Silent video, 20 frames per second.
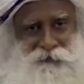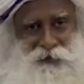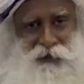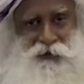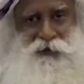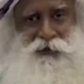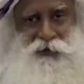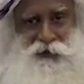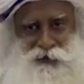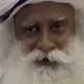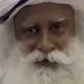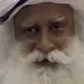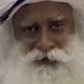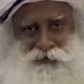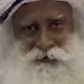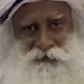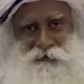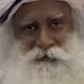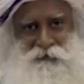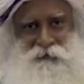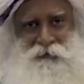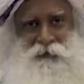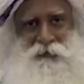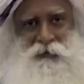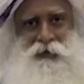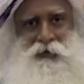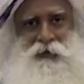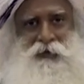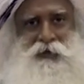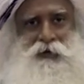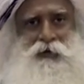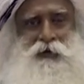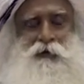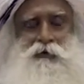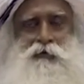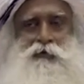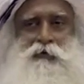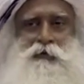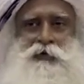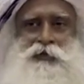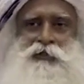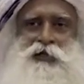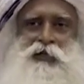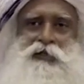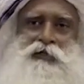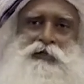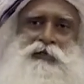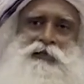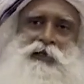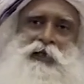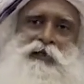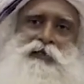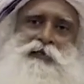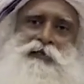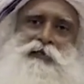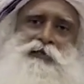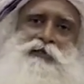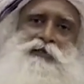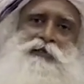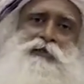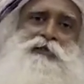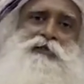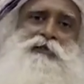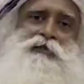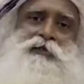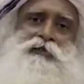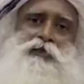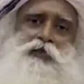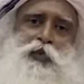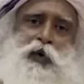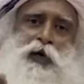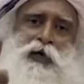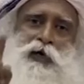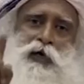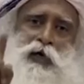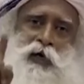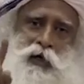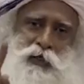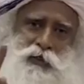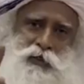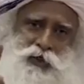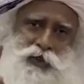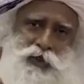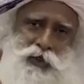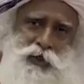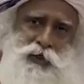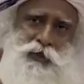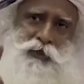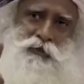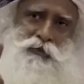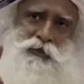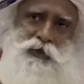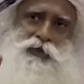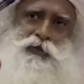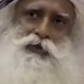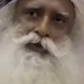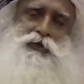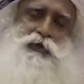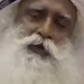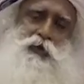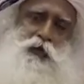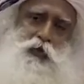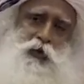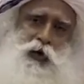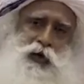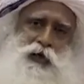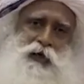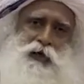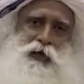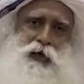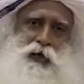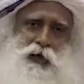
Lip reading: Yes, it is. We must understand this. This is one culture. This is the one